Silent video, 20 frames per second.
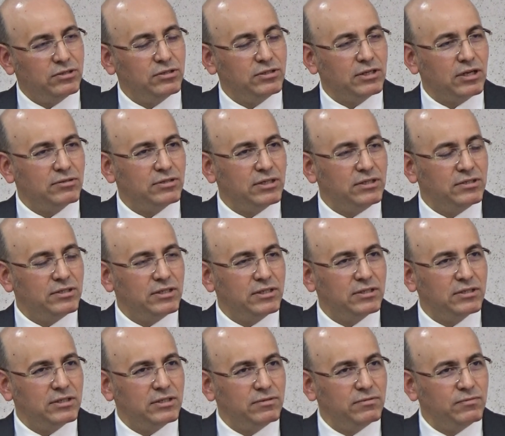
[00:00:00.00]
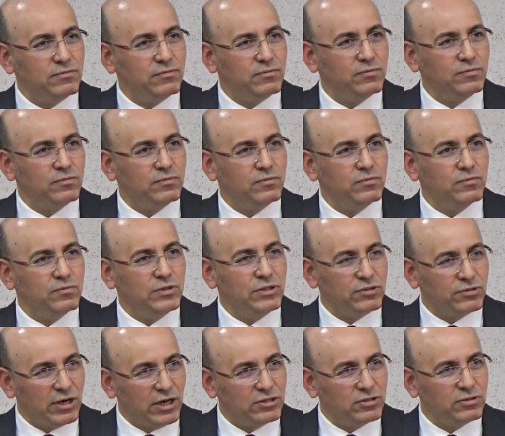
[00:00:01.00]
2016, we
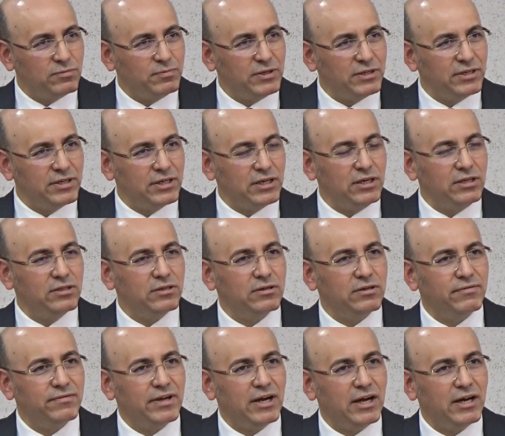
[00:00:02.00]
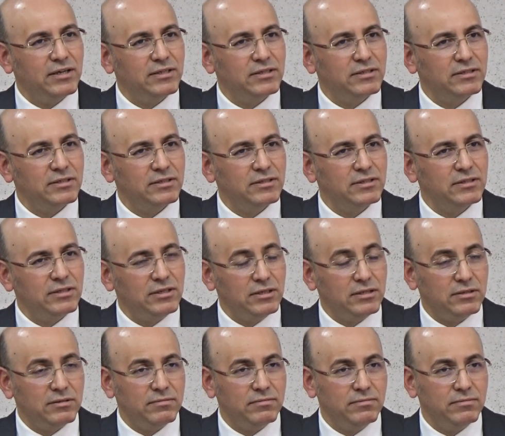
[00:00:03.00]
tried to build the kingdom of God
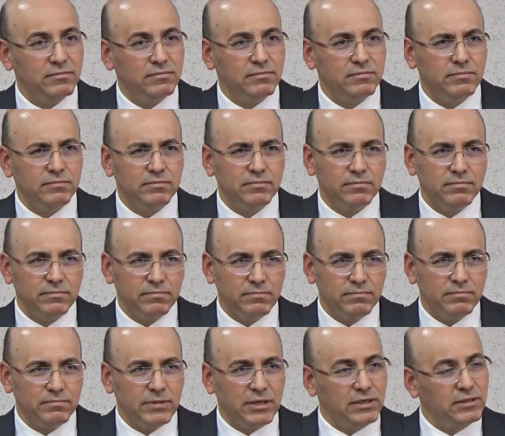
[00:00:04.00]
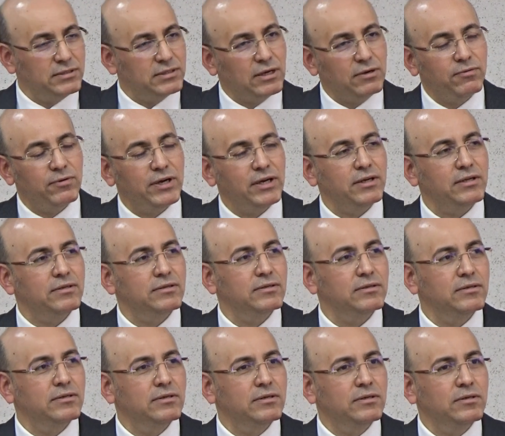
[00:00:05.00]
here. But in some way,
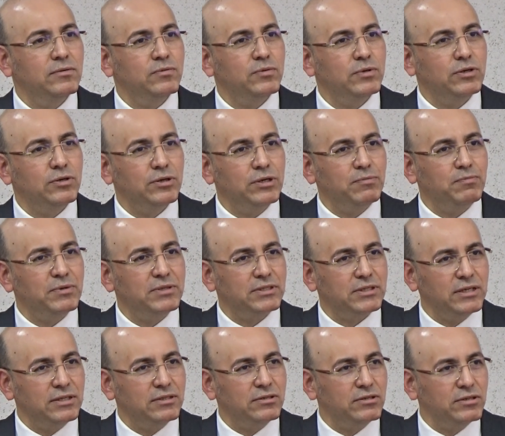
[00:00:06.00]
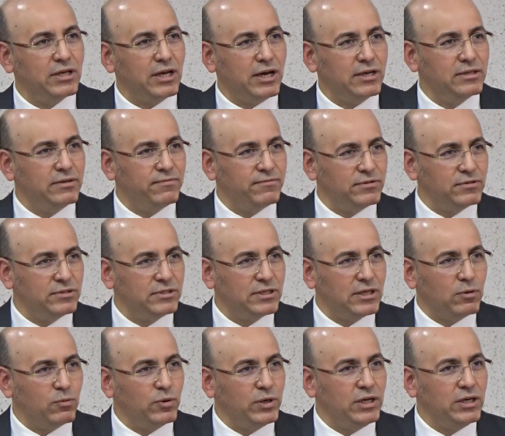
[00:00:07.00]
we couldn't present to God the fruits
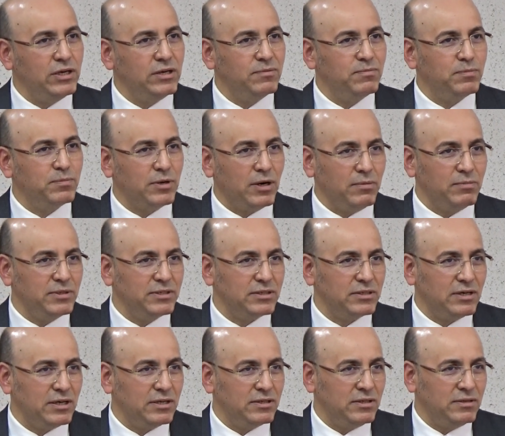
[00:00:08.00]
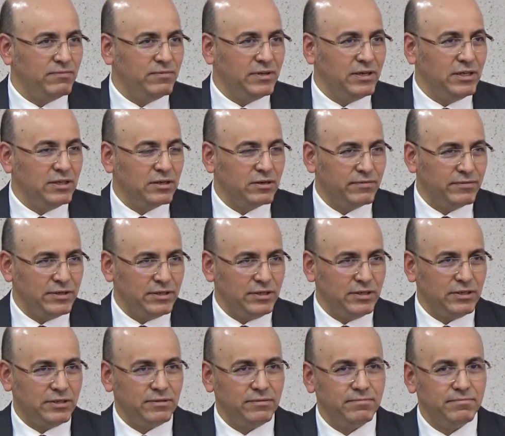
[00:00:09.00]
that we promised at the beginning of the
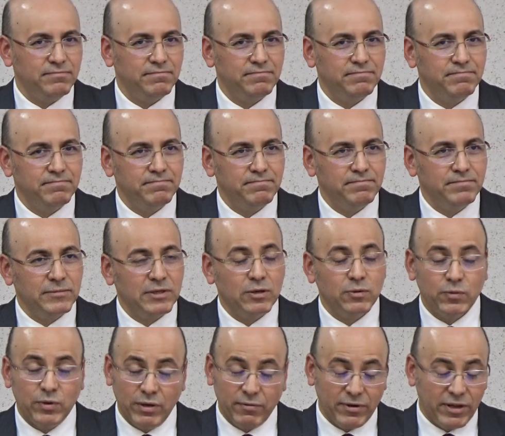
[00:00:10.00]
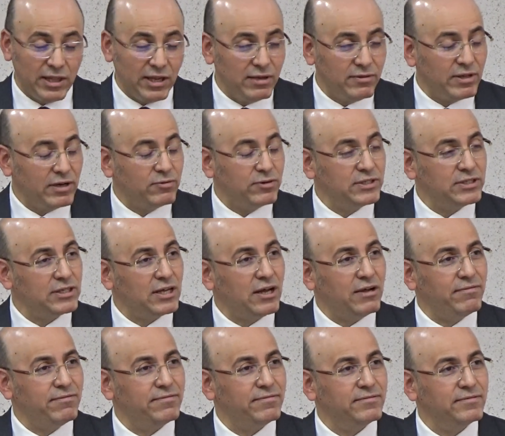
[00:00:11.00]
year. We evaluate ourselves